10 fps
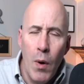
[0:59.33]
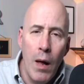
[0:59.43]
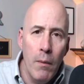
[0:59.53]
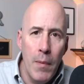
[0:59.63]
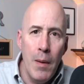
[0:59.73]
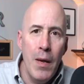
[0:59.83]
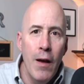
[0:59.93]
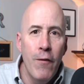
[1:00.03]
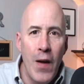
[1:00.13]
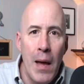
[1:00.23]
Well, maybe a
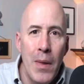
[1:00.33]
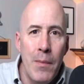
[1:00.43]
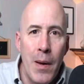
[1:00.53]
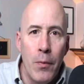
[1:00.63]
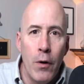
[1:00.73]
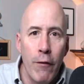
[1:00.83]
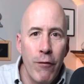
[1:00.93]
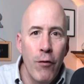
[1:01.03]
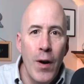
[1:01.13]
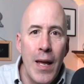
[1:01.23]
family member, a
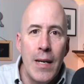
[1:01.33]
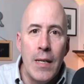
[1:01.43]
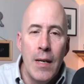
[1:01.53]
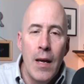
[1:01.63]
friend.